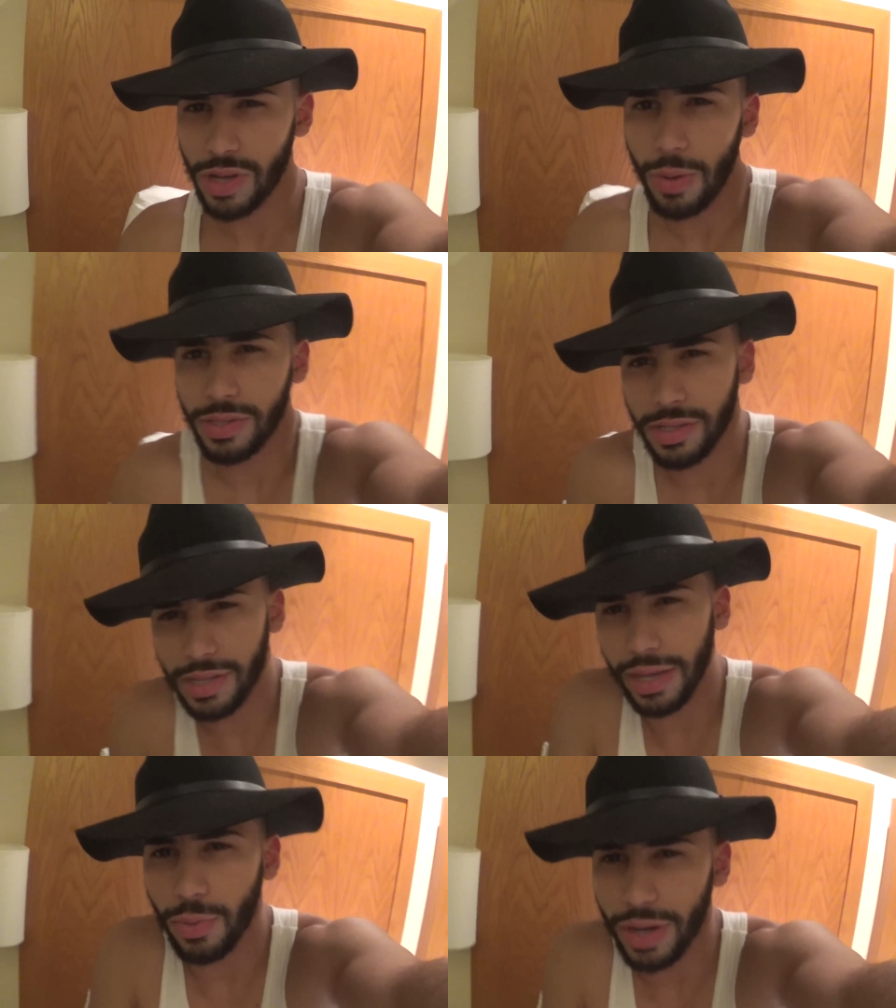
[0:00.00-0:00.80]
So I wanted to
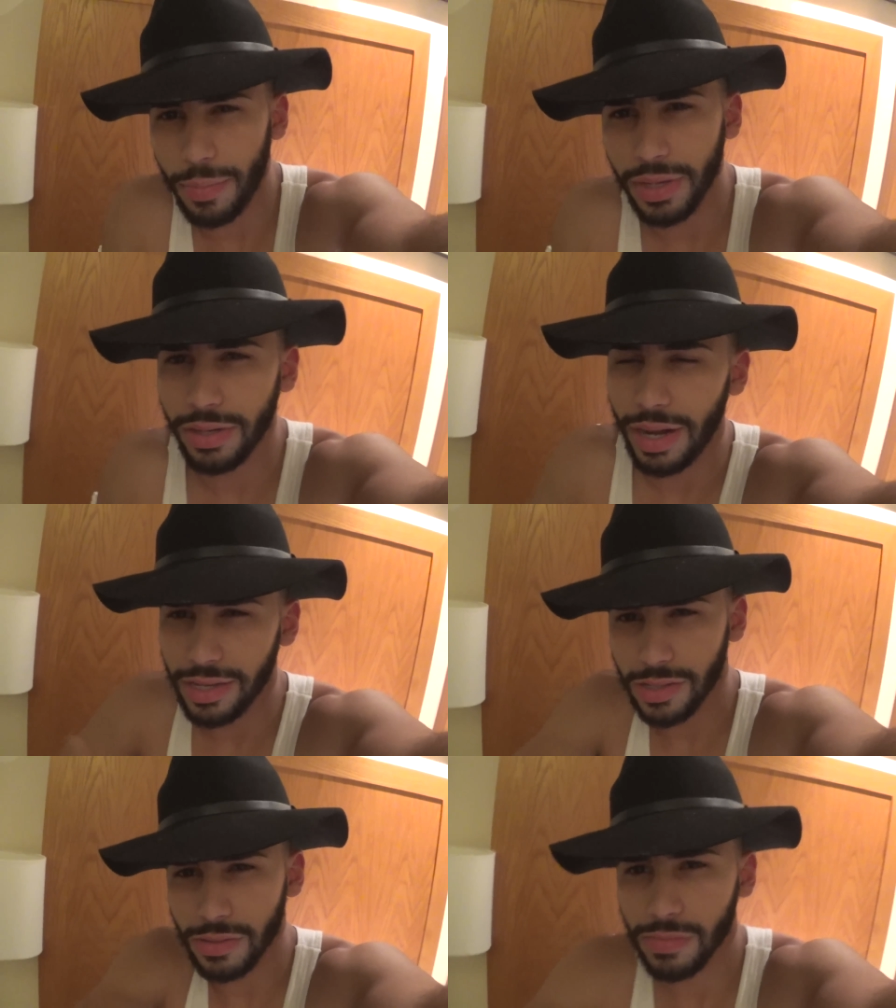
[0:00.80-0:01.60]
say it when I'm in a
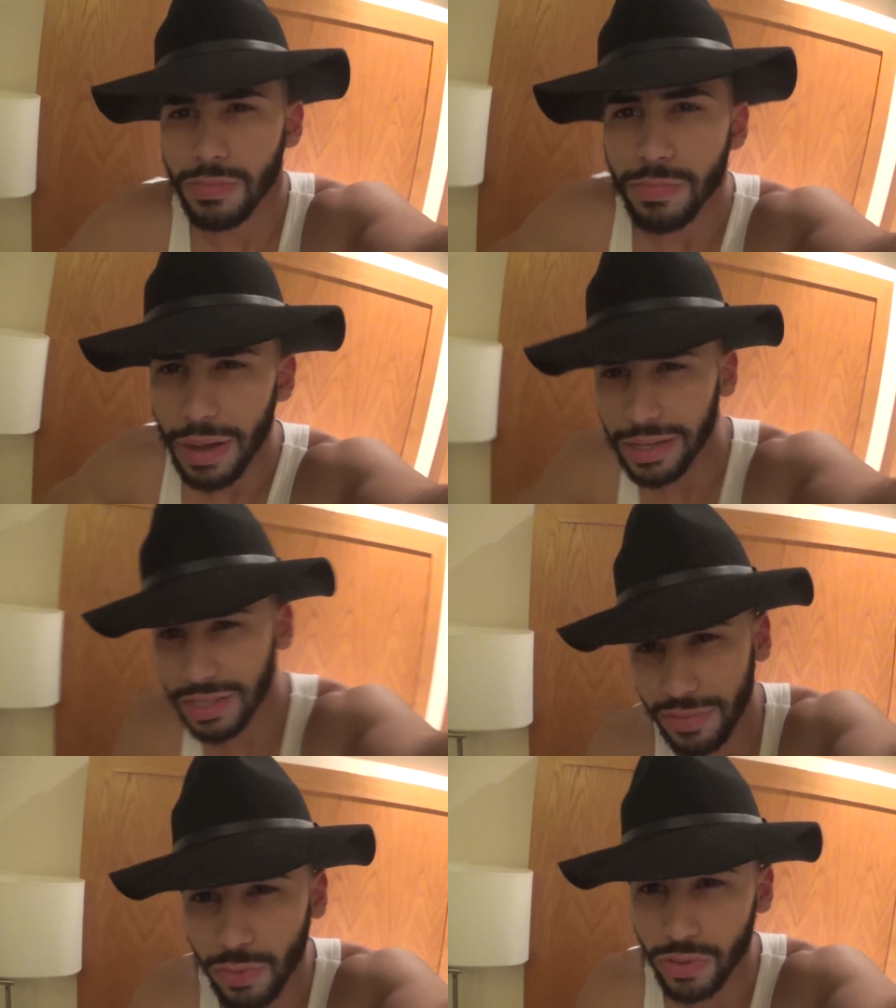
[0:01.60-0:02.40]
nice
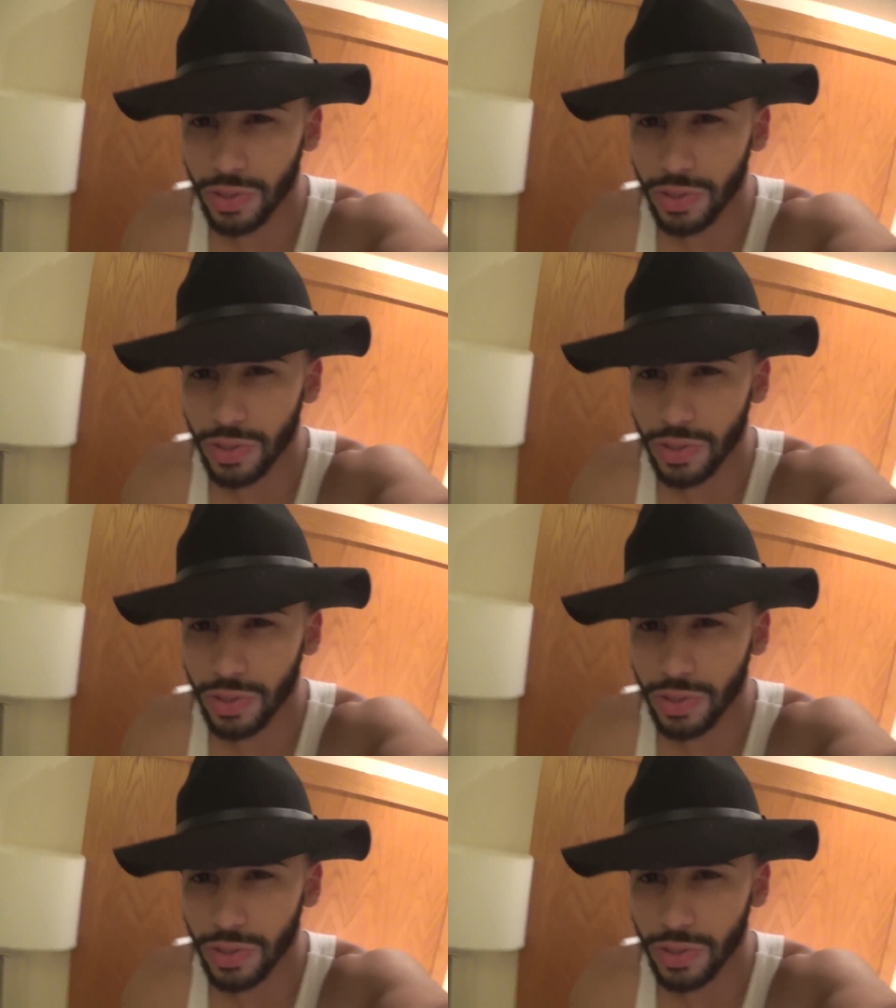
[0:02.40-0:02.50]
positive mood.